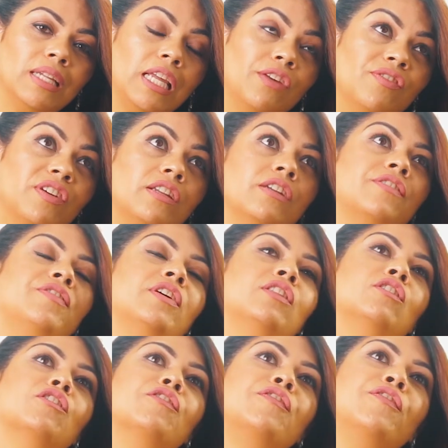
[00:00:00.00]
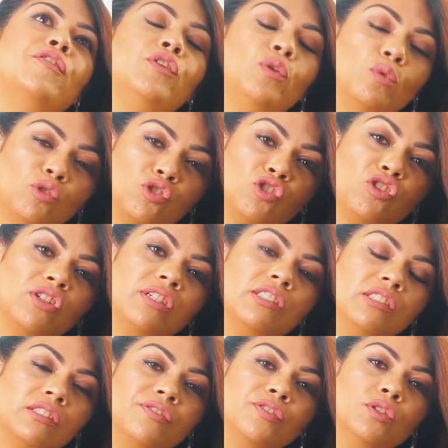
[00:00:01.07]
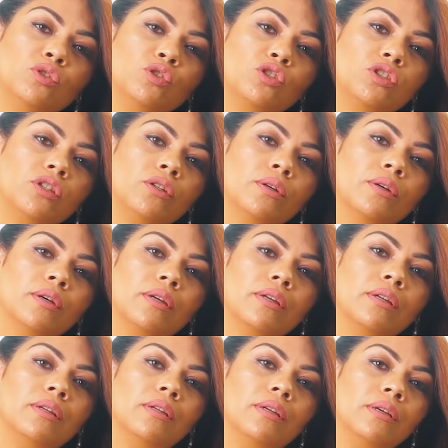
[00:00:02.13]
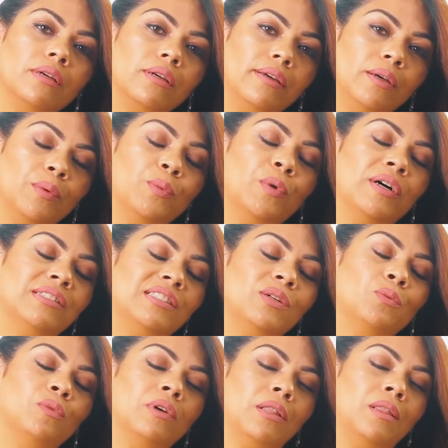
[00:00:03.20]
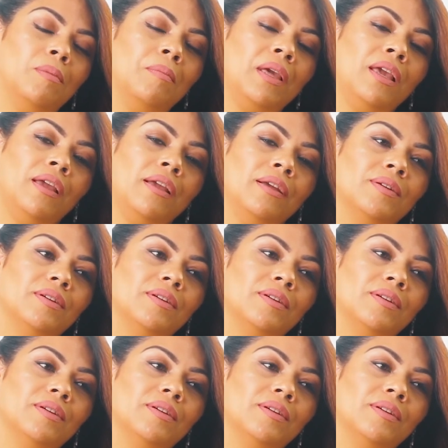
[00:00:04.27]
even if in the future, his future, it wasn't with me.